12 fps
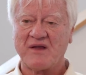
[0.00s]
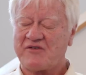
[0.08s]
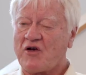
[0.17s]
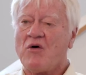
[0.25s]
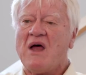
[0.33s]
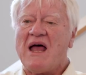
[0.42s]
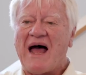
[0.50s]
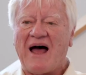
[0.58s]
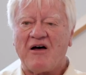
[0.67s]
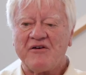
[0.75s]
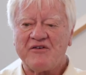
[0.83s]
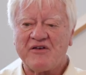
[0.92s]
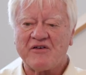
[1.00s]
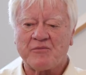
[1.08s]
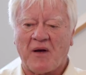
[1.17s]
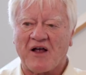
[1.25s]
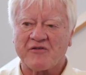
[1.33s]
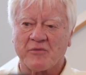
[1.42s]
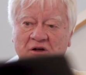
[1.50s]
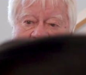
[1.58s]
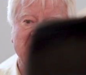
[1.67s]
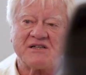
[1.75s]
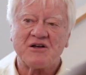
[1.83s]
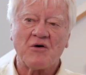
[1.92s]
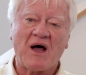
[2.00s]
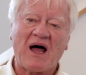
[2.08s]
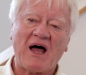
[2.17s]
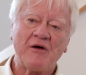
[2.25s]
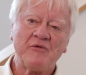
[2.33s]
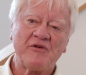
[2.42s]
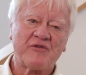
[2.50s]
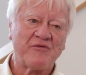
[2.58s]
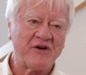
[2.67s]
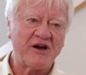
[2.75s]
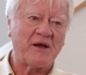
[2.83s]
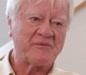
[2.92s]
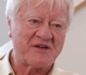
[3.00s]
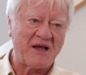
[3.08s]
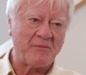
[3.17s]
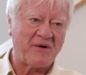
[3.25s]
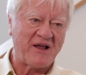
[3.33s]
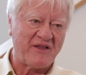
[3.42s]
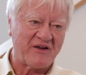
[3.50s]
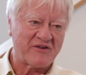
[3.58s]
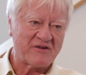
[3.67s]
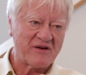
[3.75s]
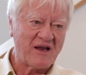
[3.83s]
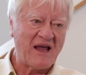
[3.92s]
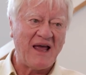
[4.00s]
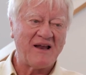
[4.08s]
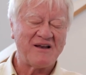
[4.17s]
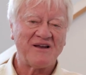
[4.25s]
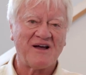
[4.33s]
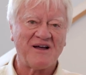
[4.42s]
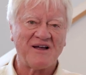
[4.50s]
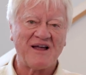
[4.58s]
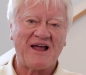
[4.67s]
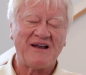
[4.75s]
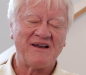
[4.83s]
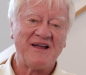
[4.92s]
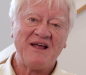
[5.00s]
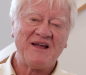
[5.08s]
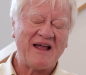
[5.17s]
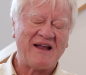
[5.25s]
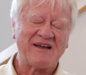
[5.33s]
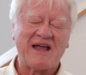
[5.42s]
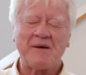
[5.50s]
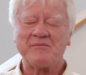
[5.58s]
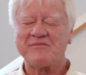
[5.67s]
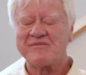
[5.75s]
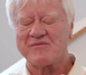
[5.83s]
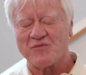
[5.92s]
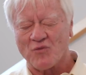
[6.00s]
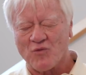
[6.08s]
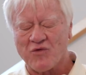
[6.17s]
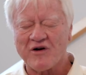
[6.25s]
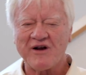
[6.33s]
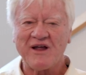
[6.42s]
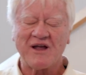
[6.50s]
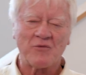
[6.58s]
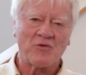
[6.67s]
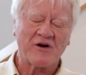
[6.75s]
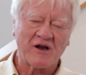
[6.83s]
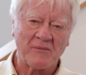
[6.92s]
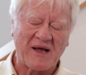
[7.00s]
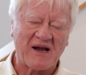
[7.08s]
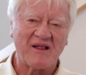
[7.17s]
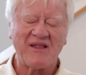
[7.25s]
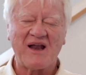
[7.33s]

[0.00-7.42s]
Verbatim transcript: So how is this possible? So I was very upset by this, and uh, and and kept worrying and worrying about it.